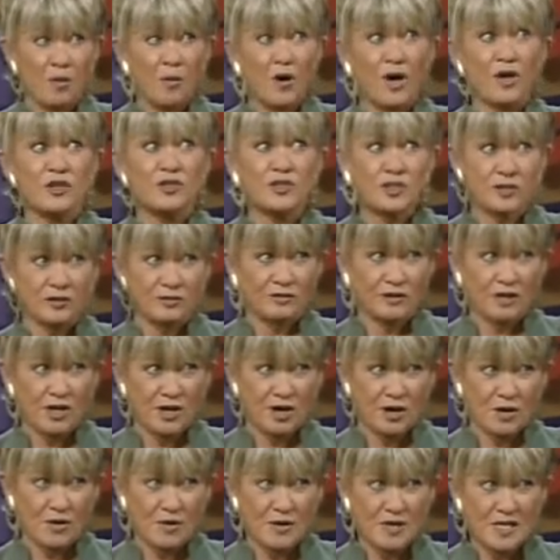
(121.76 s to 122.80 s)
won't
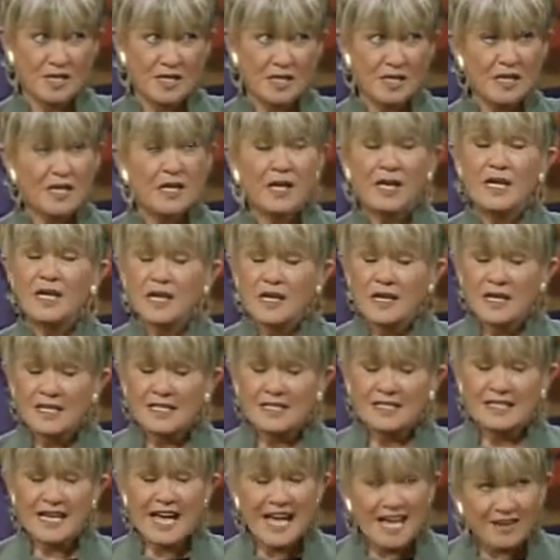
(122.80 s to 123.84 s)
go.
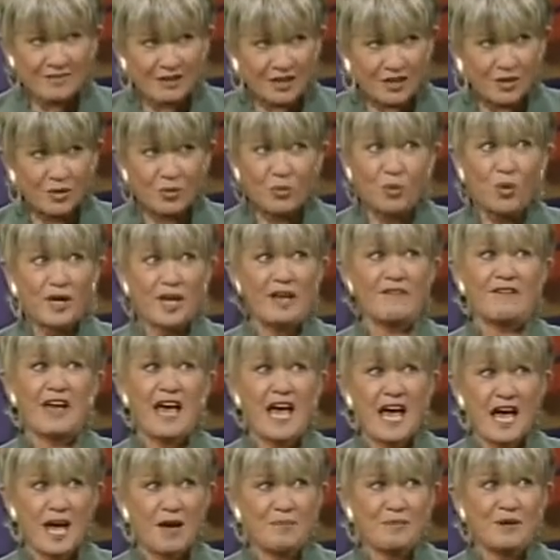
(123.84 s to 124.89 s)
David, whatever
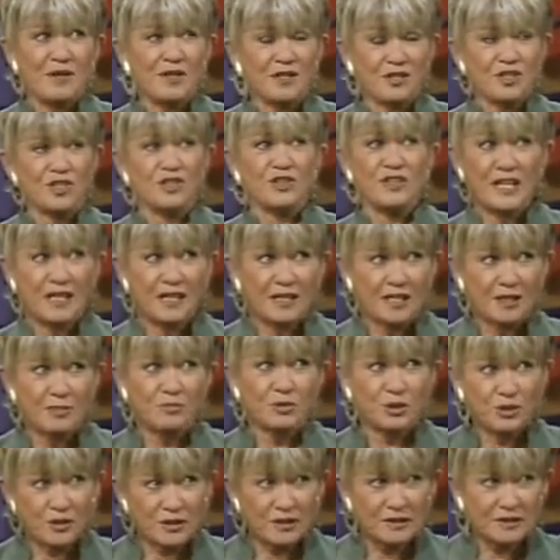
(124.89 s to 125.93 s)
happened to the
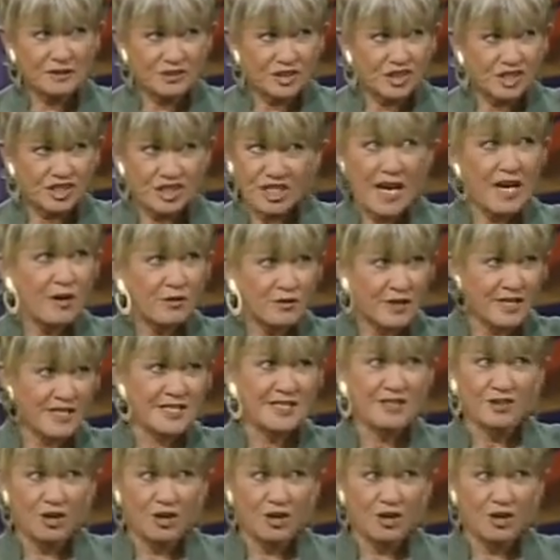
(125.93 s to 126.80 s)
liberal, generous,